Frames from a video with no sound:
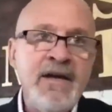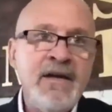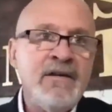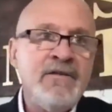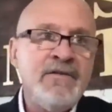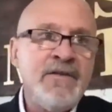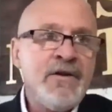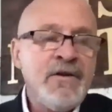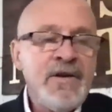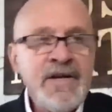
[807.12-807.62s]

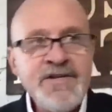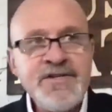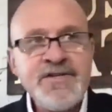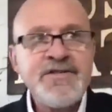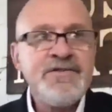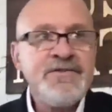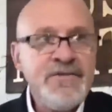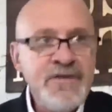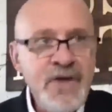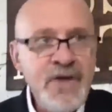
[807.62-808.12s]
there
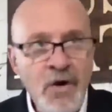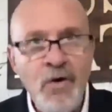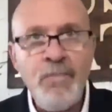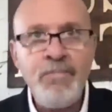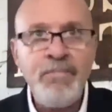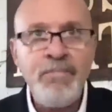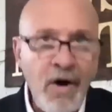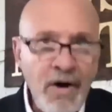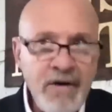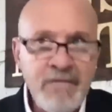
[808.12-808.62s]
is no
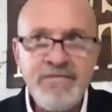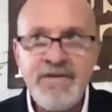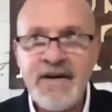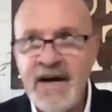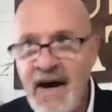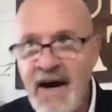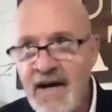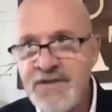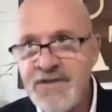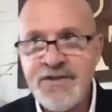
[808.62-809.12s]
part of the
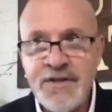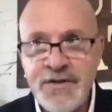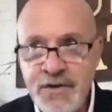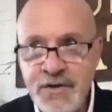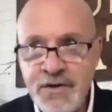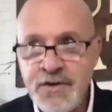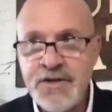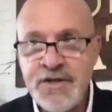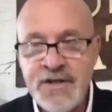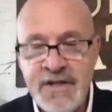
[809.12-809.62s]

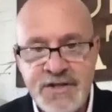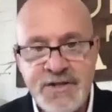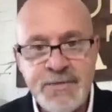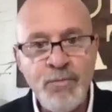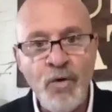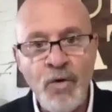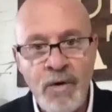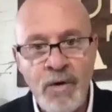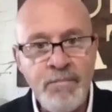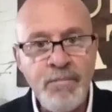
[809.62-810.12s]
Constitution that's
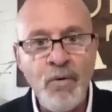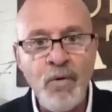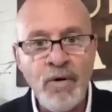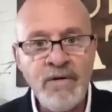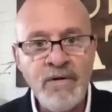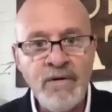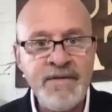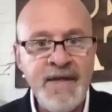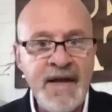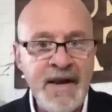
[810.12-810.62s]
more
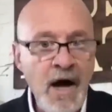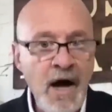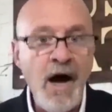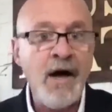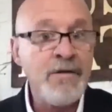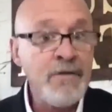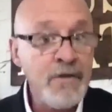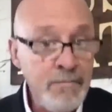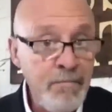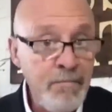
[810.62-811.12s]
important than
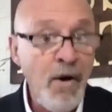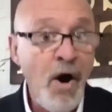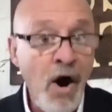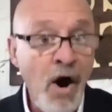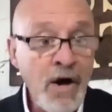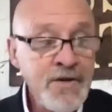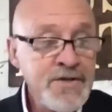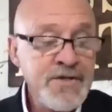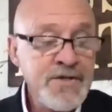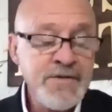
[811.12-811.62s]
other
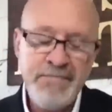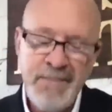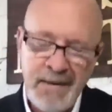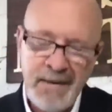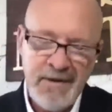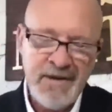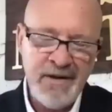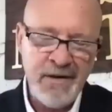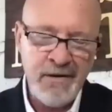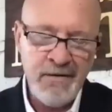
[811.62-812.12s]
parts.
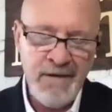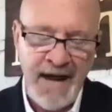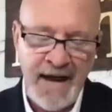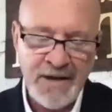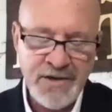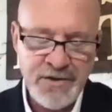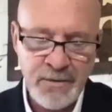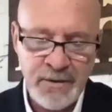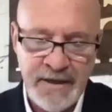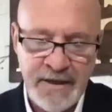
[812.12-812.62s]
Maybe there
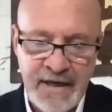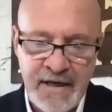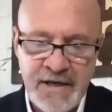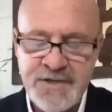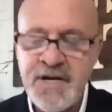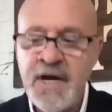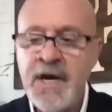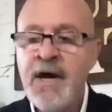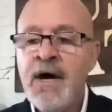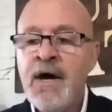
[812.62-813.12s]
actually
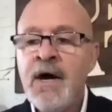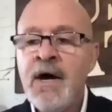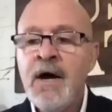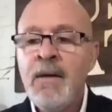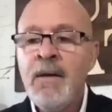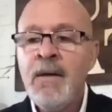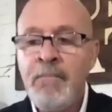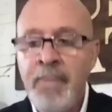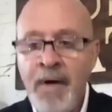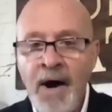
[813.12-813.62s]
is.
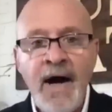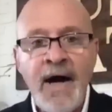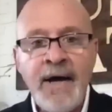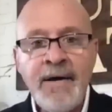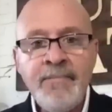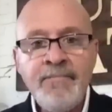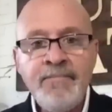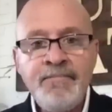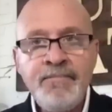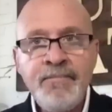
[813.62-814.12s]

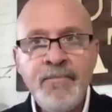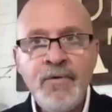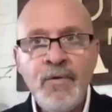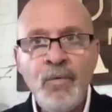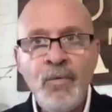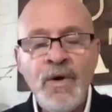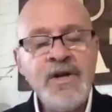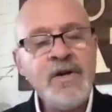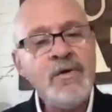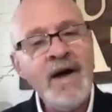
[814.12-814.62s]
But
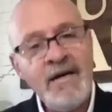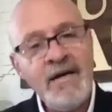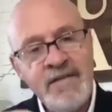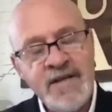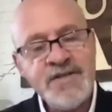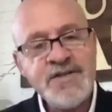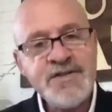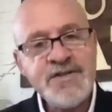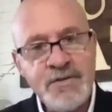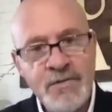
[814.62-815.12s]
when you have
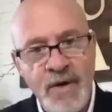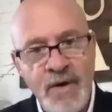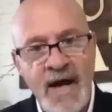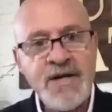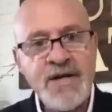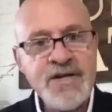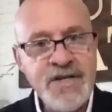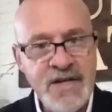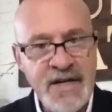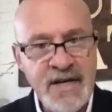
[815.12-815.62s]

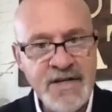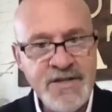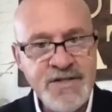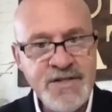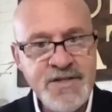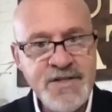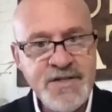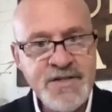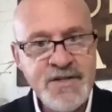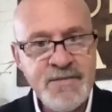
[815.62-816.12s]

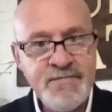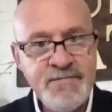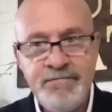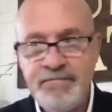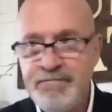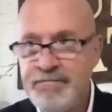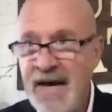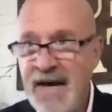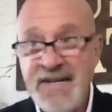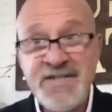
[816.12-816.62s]
insurrectionists,
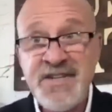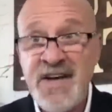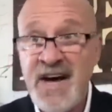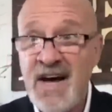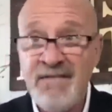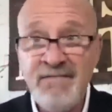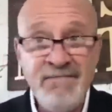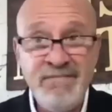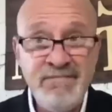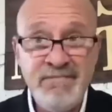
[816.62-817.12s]
based
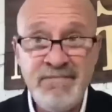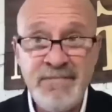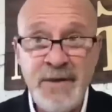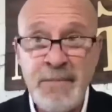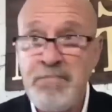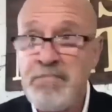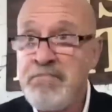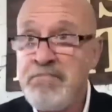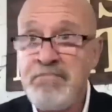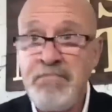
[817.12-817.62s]
on
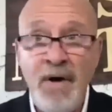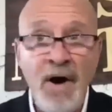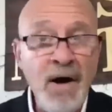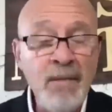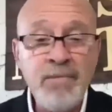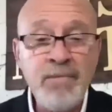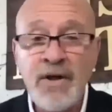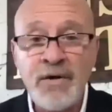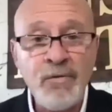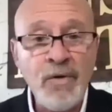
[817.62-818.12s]
the
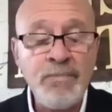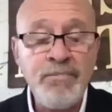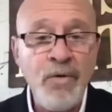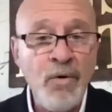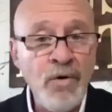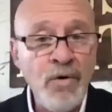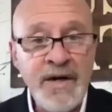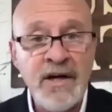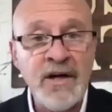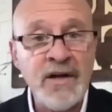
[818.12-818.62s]
public
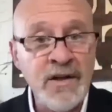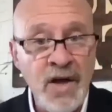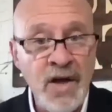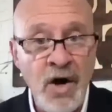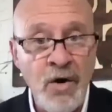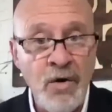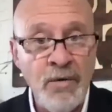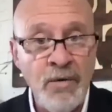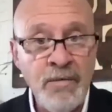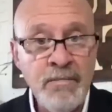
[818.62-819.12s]
reporting
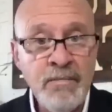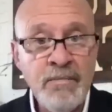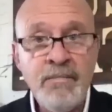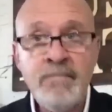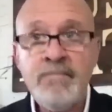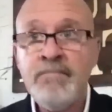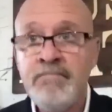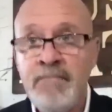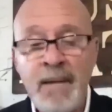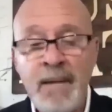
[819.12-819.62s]
alone,
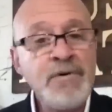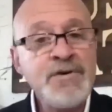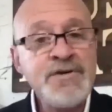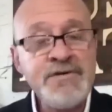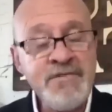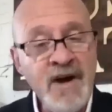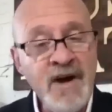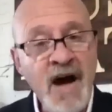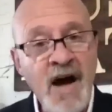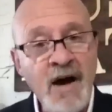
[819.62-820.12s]
members
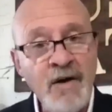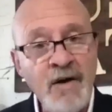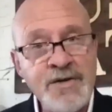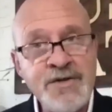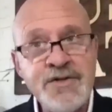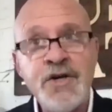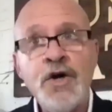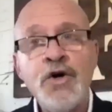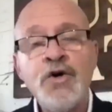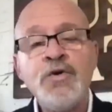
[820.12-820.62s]
of
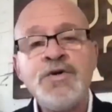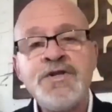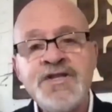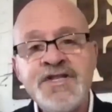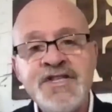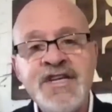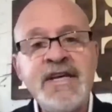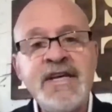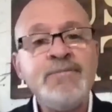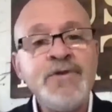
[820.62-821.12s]
Congress who
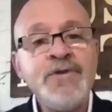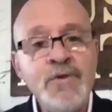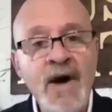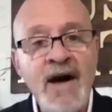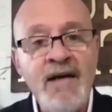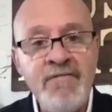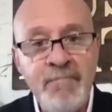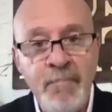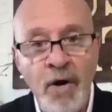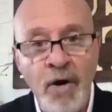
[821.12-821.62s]
seem to
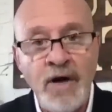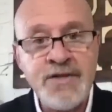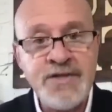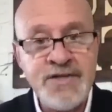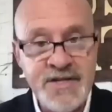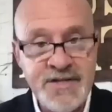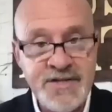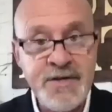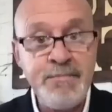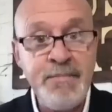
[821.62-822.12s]
have
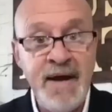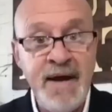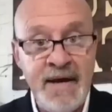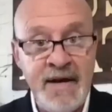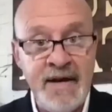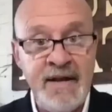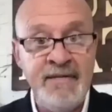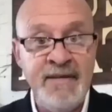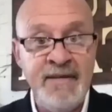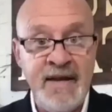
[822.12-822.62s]

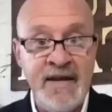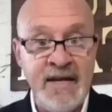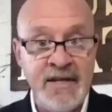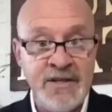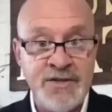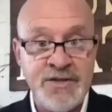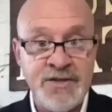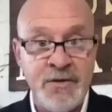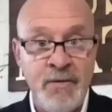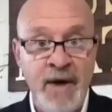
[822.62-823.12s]
participated in the
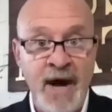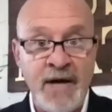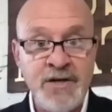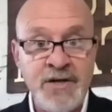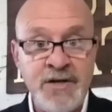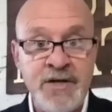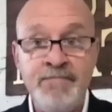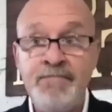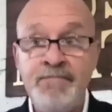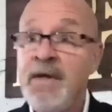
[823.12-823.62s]

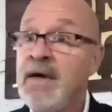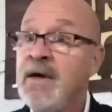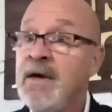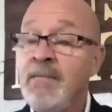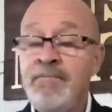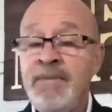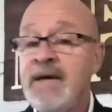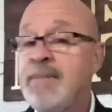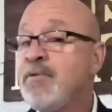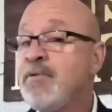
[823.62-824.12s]
insurrection,
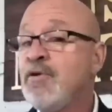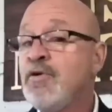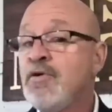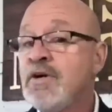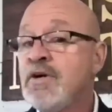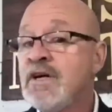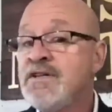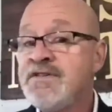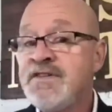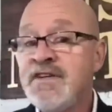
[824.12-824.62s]
people who
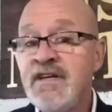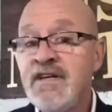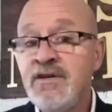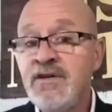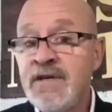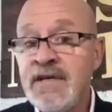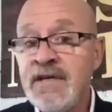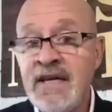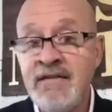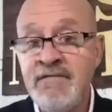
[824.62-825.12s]
continue
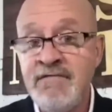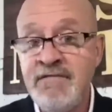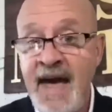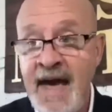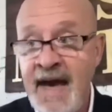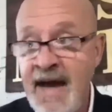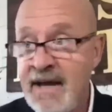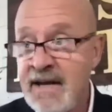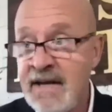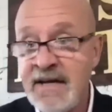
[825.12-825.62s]
to give
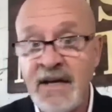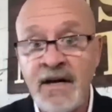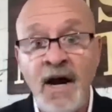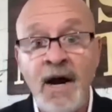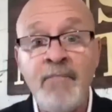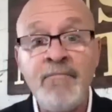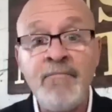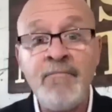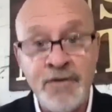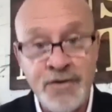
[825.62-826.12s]
aid and
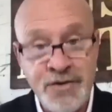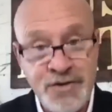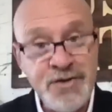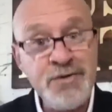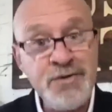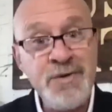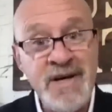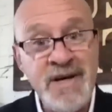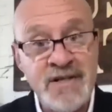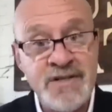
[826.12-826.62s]
comfort
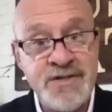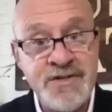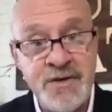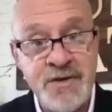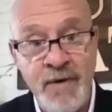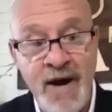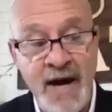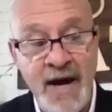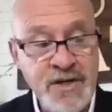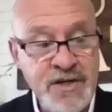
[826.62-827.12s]
to
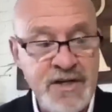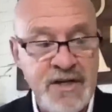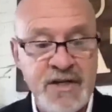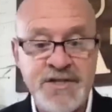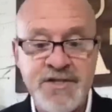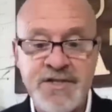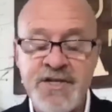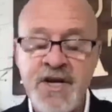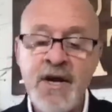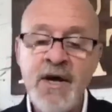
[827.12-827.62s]

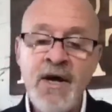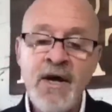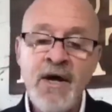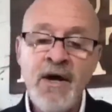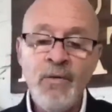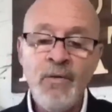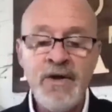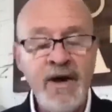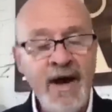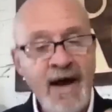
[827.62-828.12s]
insurrectionists,
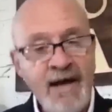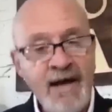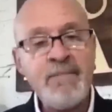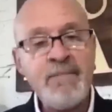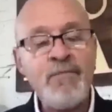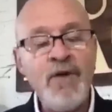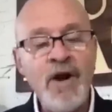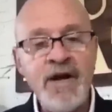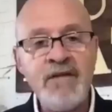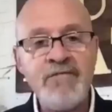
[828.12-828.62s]
when you have them
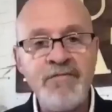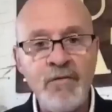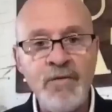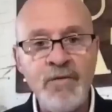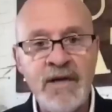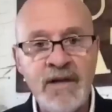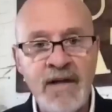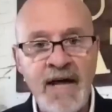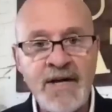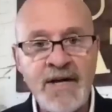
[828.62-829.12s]
running for
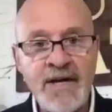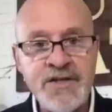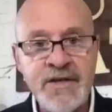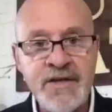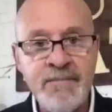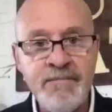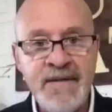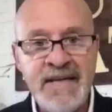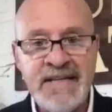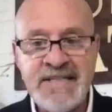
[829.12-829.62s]

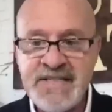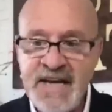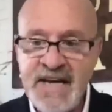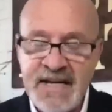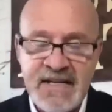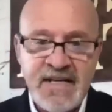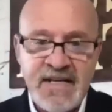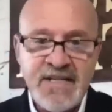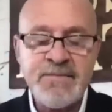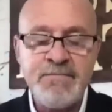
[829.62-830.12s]
reelection,
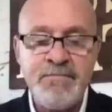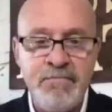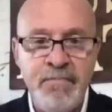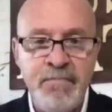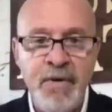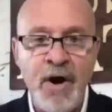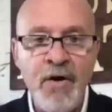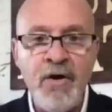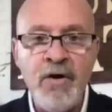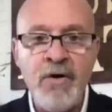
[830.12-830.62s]
intending to
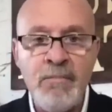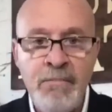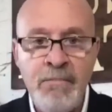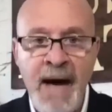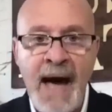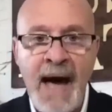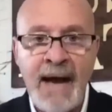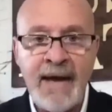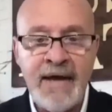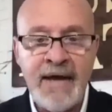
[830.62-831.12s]
burrow
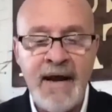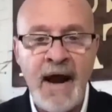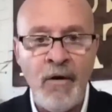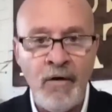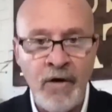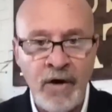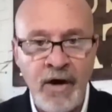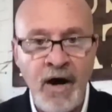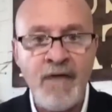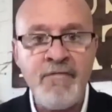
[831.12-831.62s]
back in our
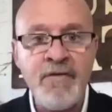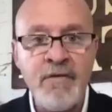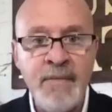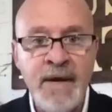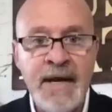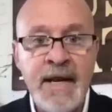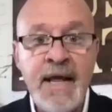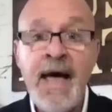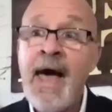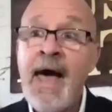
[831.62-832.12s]

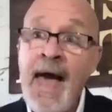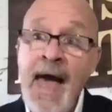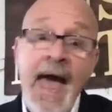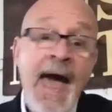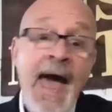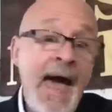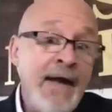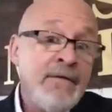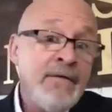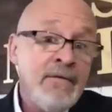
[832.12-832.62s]
government,
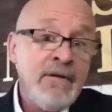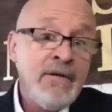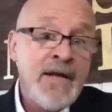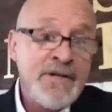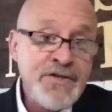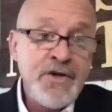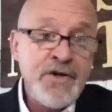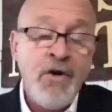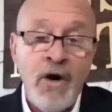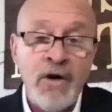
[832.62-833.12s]
and
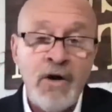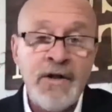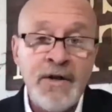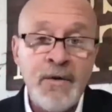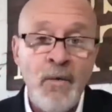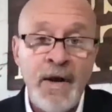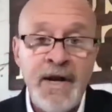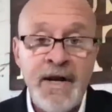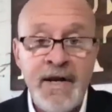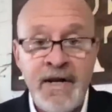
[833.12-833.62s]
let's call it
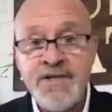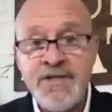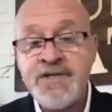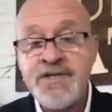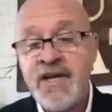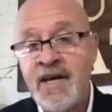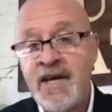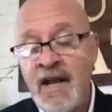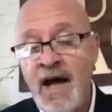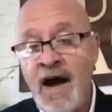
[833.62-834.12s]
what it is,
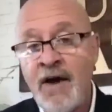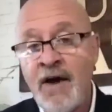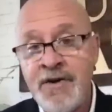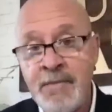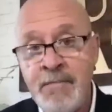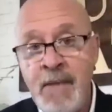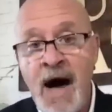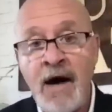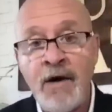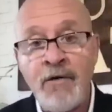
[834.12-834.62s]
kill our
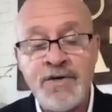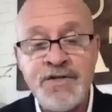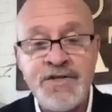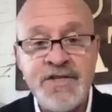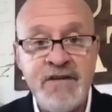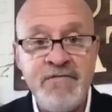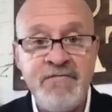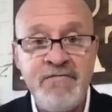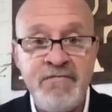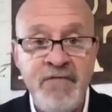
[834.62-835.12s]

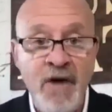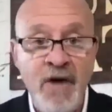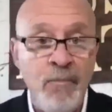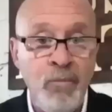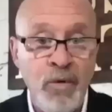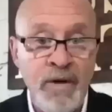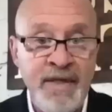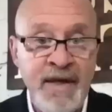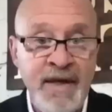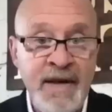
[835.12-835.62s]
democracy from
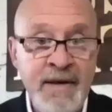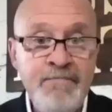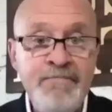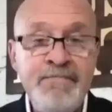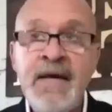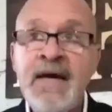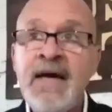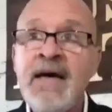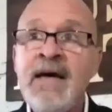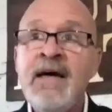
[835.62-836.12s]
within,
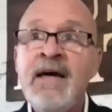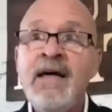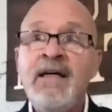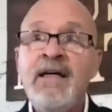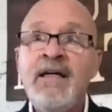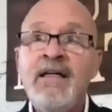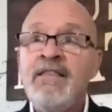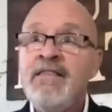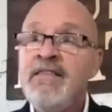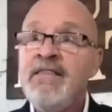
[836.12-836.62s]

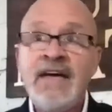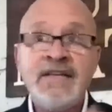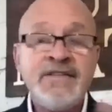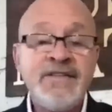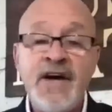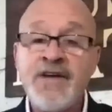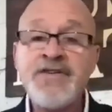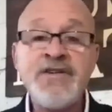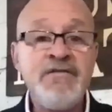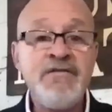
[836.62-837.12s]
it
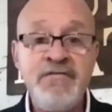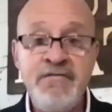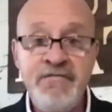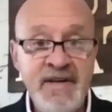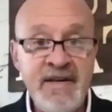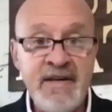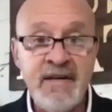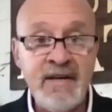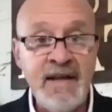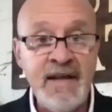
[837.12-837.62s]
doesn't
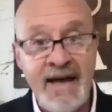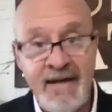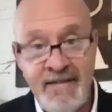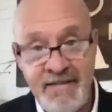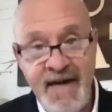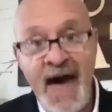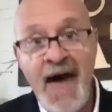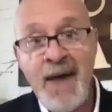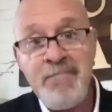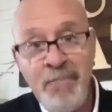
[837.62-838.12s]
feel like
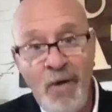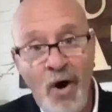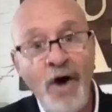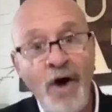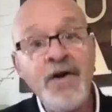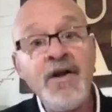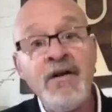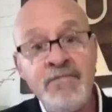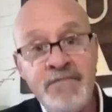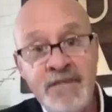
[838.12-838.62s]
that
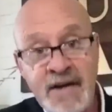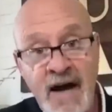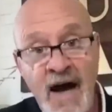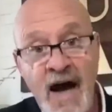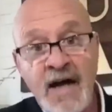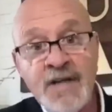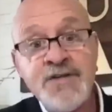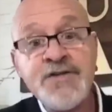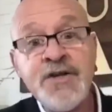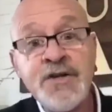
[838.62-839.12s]
part of the
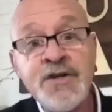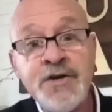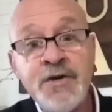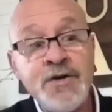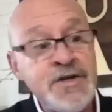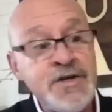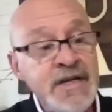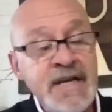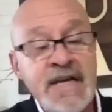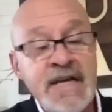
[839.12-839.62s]

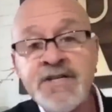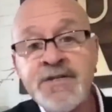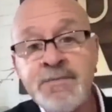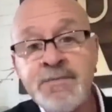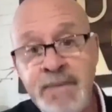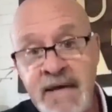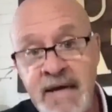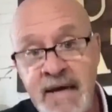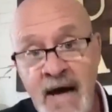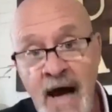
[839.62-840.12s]
Constitution is
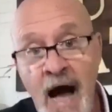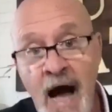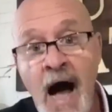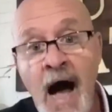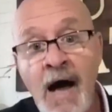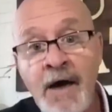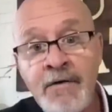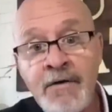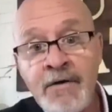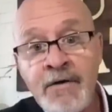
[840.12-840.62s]
being
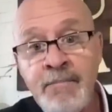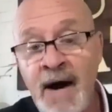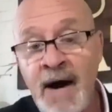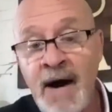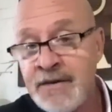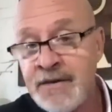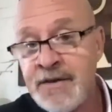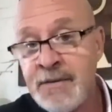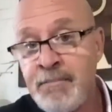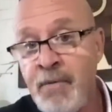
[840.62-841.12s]
honored by
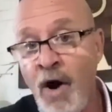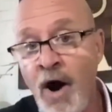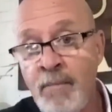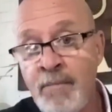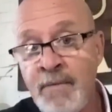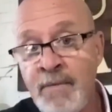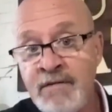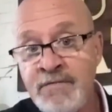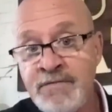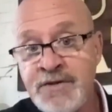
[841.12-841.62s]
the
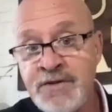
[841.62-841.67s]
Department of